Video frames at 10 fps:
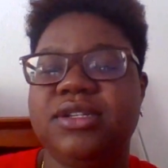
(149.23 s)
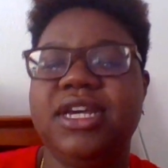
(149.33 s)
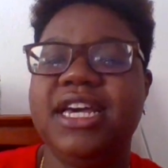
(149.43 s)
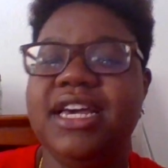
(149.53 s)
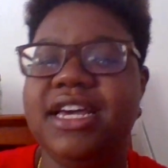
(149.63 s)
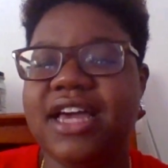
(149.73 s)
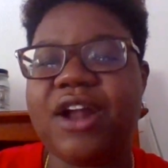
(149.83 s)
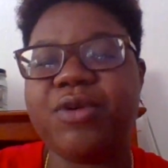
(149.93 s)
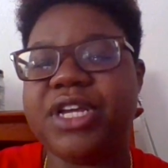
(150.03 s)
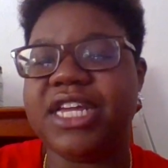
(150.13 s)
I
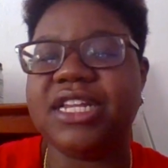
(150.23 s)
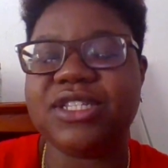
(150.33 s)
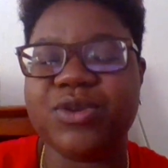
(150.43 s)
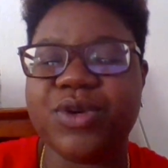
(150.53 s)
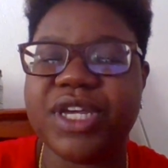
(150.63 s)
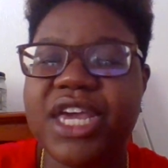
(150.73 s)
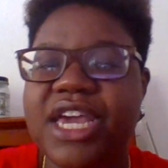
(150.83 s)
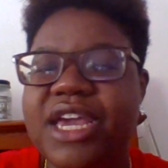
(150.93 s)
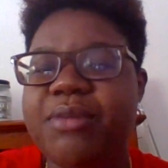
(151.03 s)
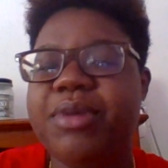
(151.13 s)
don't want to get into it,
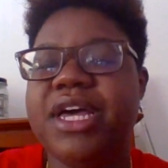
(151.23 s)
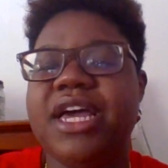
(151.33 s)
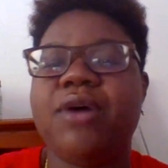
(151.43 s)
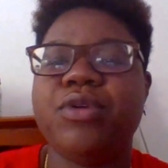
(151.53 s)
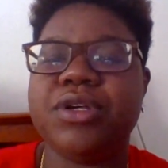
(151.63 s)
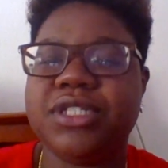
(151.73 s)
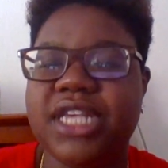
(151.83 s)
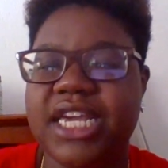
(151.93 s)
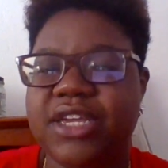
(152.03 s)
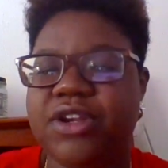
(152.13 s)
but I will
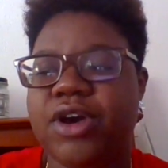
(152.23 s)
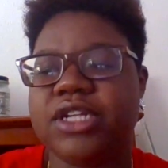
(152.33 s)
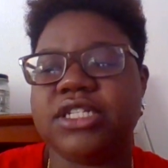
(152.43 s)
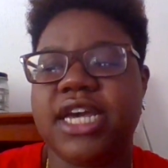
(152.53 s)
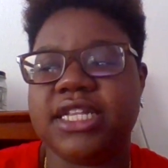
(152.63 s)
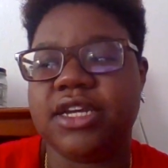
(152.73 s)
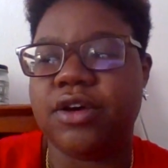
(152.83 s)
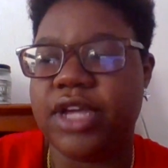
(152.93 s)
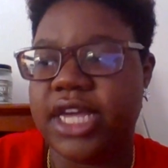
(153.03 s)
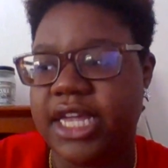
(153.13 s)
say, I just had to
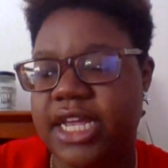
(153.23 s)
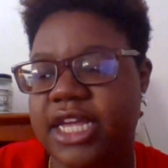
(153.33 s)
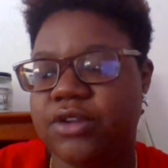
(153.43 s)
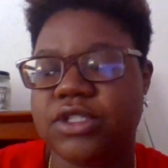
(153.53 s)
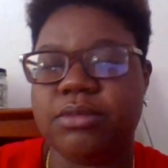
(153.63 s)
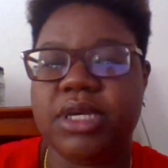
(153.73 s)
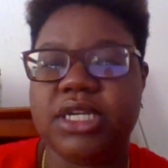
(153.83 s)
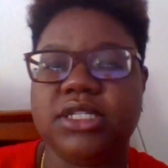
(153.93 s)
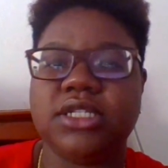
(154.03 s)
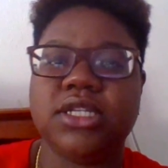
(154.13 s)
go ahead and handle some
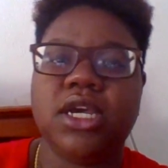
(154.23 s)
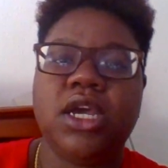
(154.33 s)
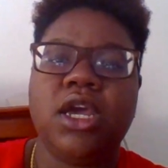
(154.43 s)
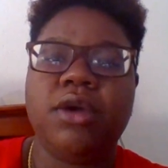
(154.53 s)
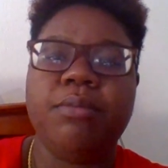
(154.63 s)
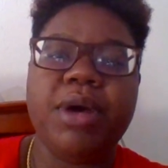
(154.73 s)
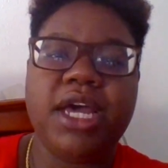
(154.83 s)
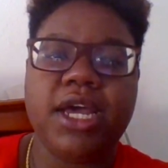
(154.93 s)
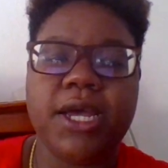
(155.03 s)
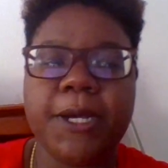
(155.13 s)
business.
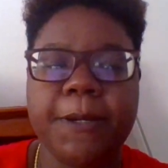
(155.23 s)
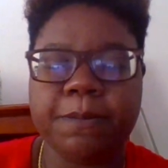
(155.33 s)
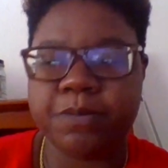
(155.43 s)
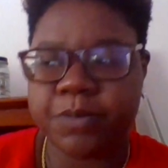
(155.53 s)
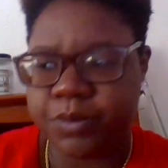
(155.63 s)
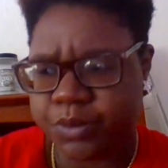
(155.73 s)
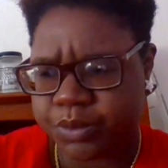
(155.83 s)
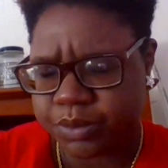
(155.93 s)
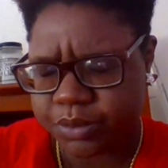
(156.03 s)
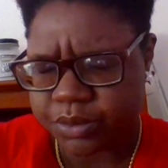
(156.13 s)
But
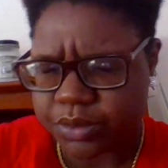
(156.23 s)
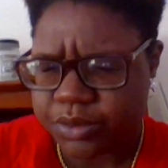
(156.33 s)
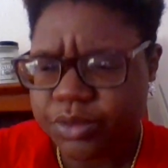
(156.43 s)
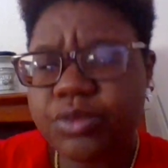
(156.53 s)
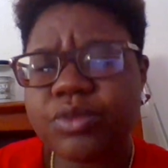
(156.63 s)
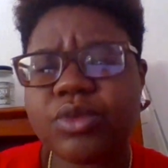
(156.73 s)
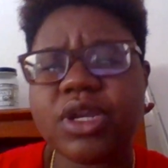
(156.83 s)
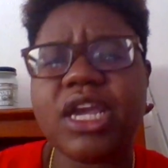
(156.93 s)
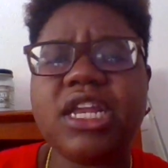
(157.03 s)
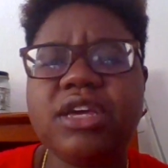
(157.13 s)

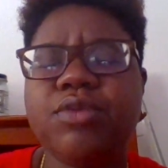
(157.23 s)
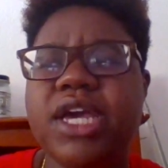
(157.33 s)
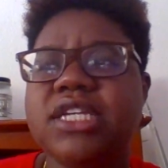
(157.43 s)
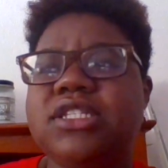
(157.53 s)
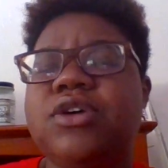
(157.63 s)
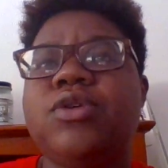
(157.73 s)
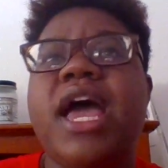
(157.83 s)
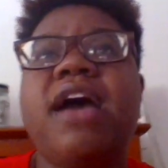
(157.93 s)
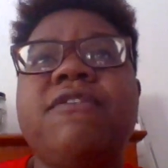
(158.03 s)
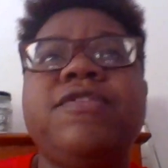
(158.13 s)
anyway, so
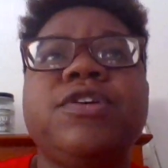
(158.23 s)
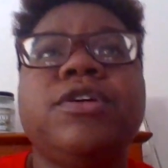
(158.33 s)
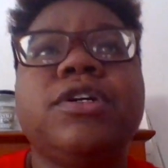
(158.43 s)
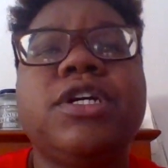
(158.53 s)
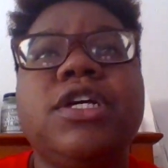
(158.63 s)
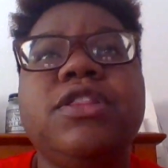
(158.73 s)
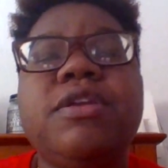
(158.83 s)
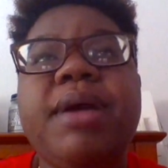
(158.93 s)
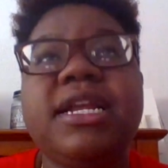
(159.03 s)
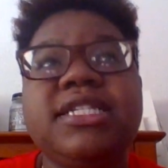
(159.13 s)
after the
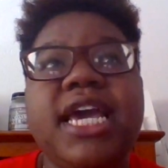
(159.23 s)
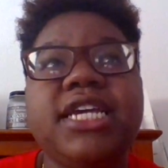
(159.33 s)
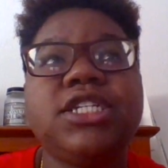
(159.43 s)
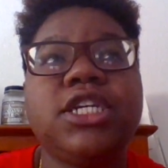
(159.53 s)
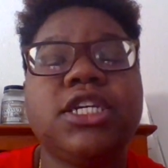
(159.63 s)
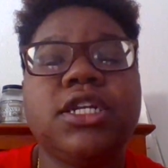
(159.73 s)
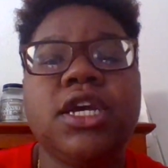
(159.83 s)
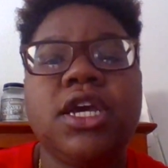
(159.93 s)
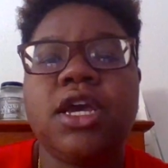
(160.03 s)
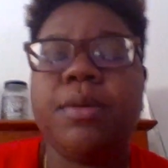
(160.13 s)
meditation,
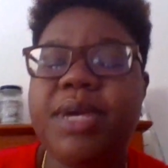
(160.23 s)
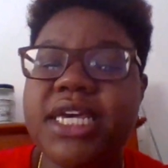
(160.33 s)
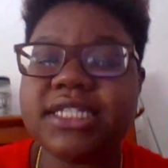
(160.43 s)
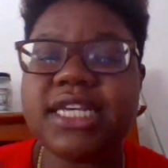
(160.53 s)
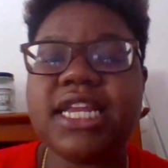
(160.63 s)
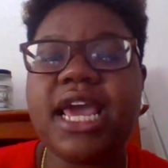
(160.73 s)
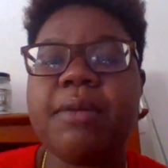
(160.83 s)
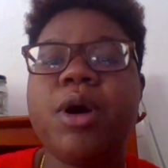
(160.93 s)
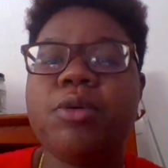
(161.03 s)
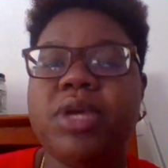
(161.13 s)
because in that
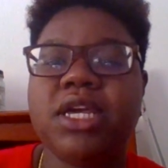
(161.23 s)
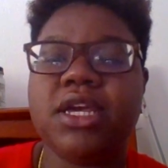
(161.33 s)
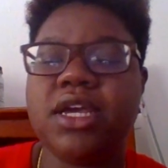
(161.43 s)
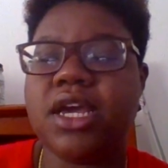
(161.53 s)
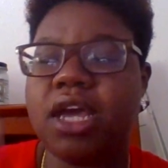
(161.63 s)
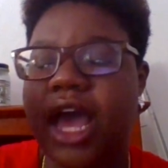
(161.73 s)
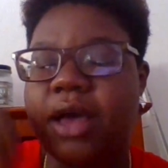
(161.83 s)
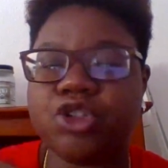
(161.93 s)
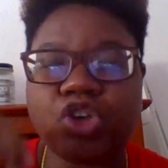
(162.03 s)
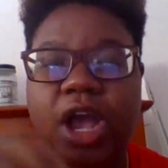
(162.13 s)
moment
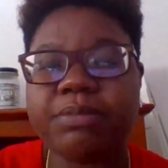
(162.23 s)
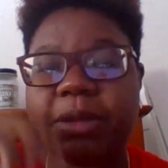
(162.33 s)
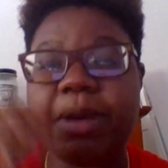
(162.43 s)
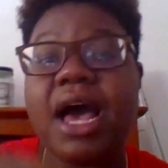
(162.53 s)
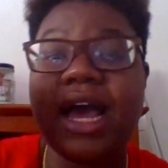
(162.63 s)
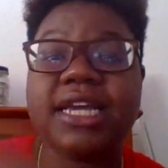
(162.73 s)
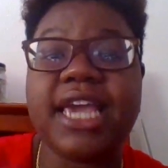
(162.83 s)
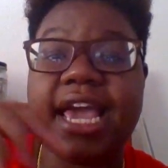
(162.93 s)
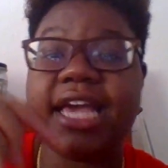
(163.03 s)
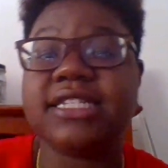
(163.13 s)
I dropped the
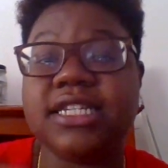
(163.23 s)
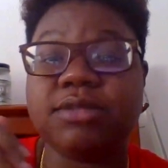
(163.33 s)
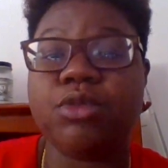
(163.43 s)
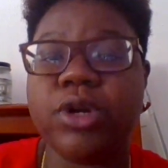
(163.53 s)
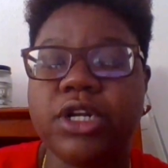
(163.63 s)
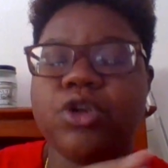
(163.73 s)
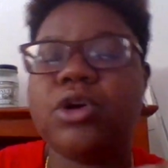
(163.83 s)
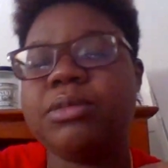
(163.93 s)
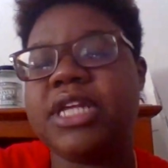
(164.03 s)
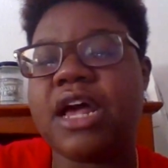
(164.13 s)
podcast this morning.
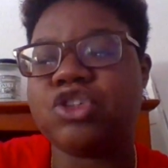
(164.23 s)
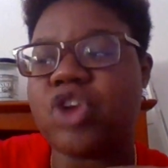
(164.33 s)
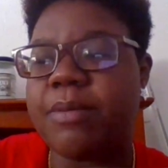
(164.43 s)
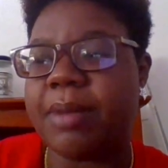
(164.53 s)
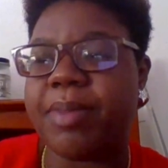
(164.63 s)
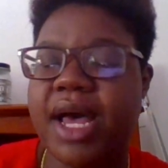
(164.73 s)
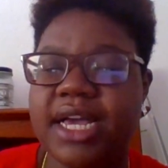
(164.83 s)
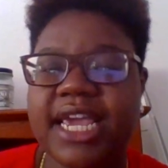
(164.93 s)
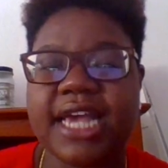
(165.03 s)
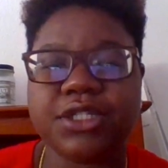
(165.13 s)
Normally I'll drop my
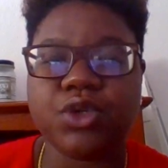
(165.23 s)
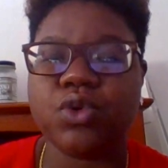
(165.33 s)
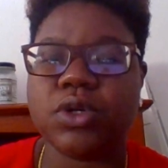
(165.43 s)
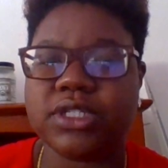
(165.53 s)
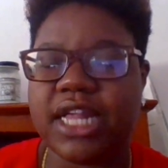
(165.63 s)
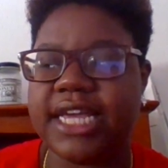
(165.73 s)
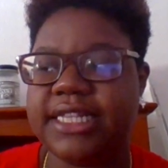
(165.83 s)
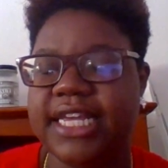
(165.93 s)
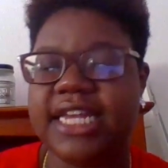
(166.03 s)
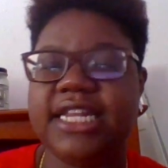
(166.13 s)
podcast towards like
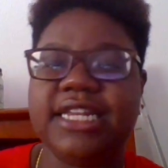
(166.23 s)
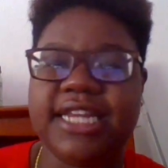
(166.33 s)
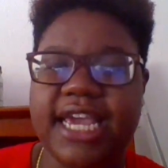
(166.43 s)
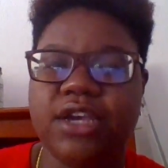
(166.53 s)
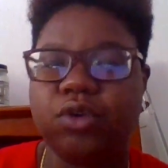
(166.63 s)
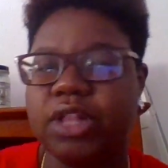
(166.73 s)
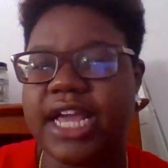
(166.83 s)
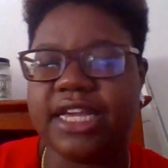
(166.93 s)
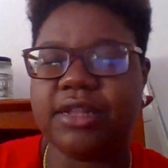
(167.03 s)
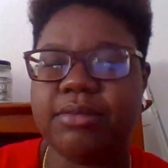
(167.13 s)
the end of the day or
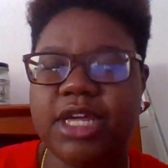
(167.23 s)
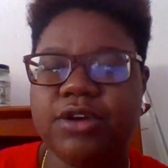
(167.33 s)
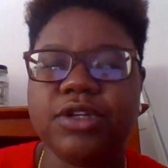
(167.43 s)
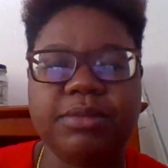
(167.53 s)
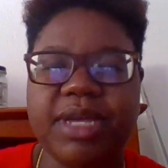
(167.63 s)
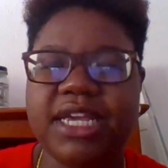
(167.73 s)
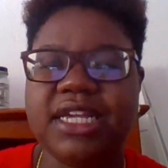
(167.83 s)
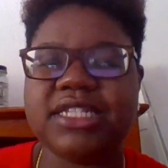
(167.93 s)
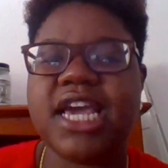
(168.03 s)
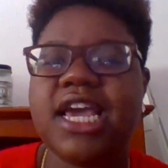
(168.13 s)
like in the middle, it
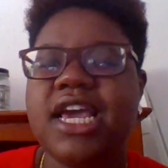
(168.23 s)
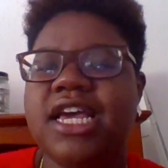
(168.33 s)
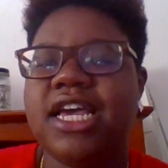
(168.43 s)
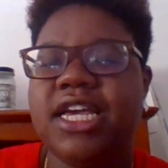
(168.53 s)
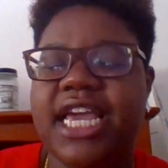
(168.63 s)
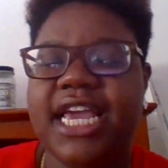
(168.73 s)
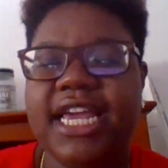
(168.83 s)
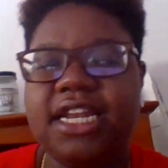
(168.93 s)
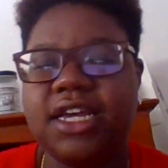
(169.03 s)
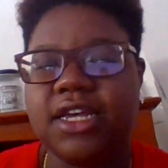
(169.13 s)
depends.
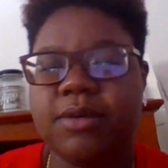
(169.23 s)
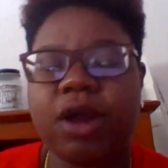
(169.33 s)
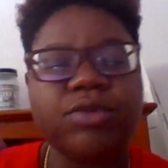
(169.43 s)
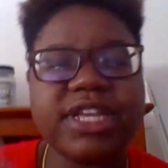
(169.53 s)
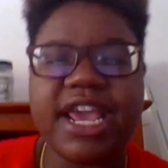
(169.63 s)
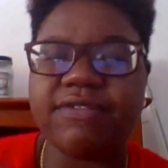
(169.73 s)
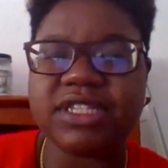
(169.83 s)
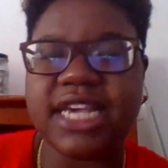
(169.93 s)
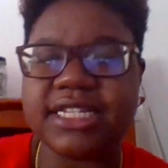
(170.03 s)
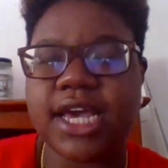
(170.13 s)
And I don't really have a
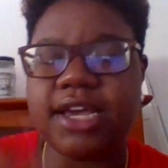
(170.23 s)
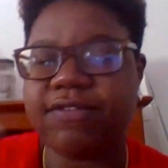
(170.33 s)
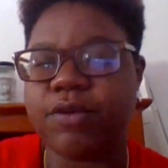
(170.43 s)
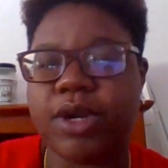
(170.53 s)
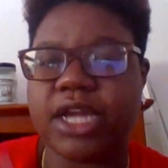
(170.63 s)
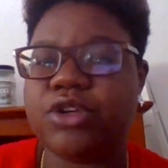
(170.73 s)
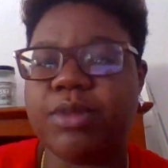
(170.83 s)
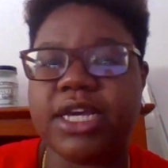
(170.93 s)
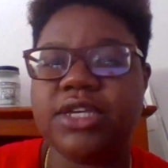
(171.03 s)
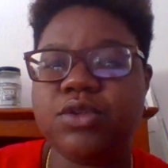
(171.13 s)
set time for when I do
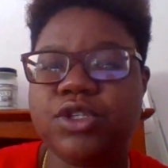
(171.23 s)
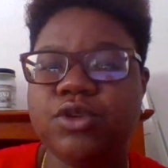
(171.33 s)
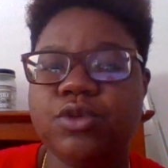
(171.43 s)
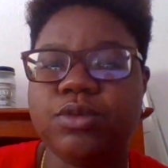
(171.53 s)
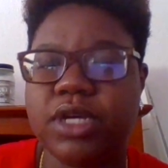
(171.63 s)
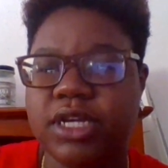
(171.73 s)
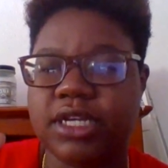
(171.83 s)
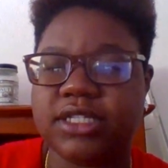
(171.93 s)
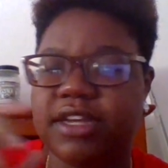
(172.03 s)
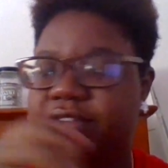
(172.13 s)
my
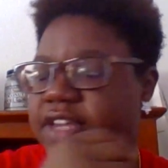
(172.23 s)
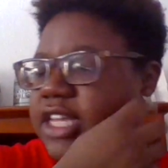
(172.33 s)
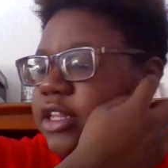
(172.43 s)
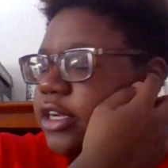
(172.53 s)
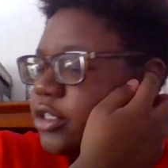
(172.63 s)
YouTube stuff either.